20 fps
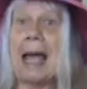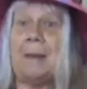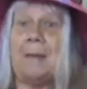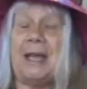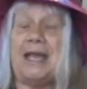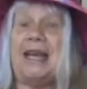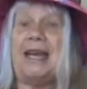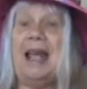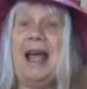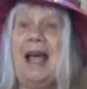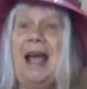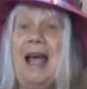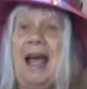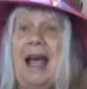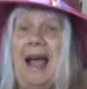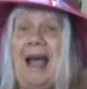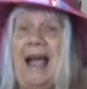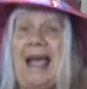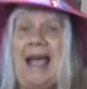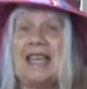I mean,
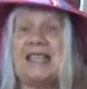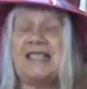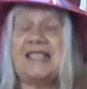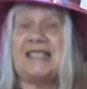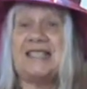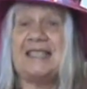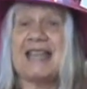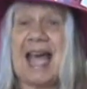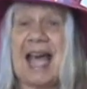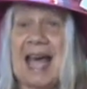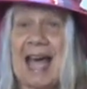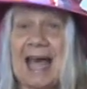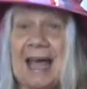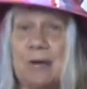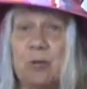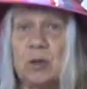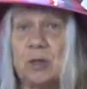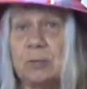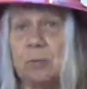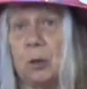his
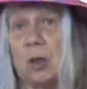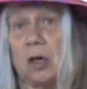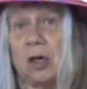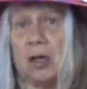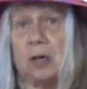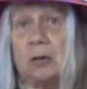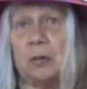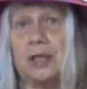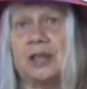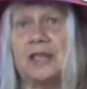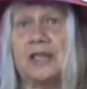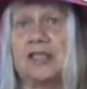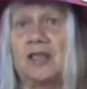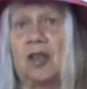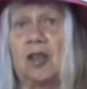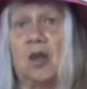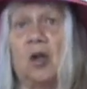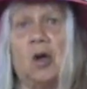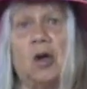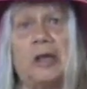dad was born with this
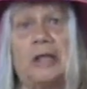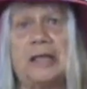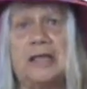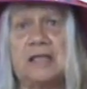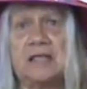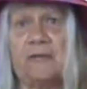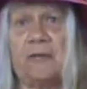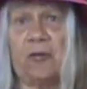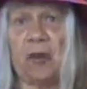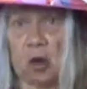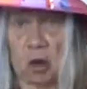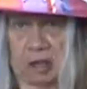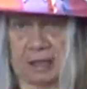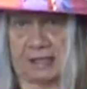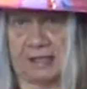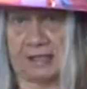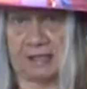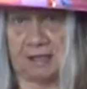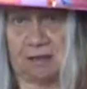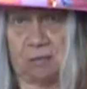glorious
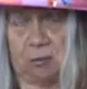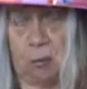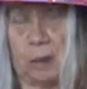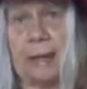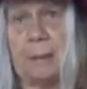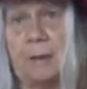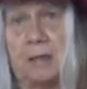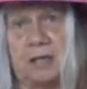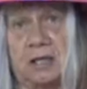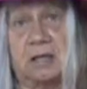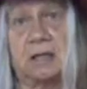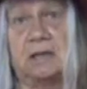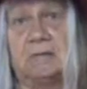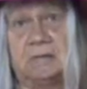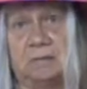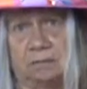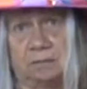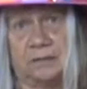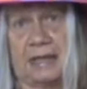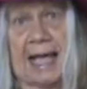voice, Raymond's
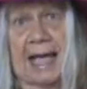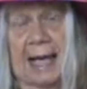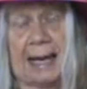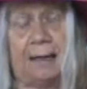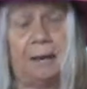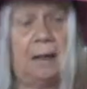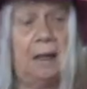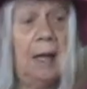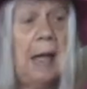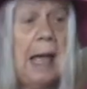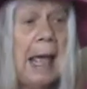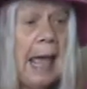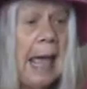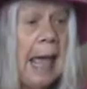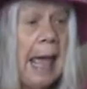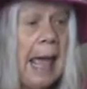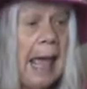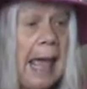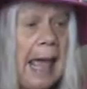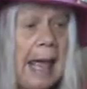dad.
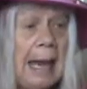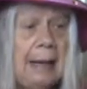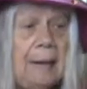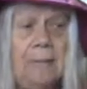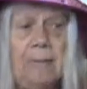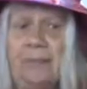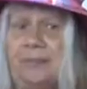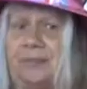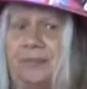And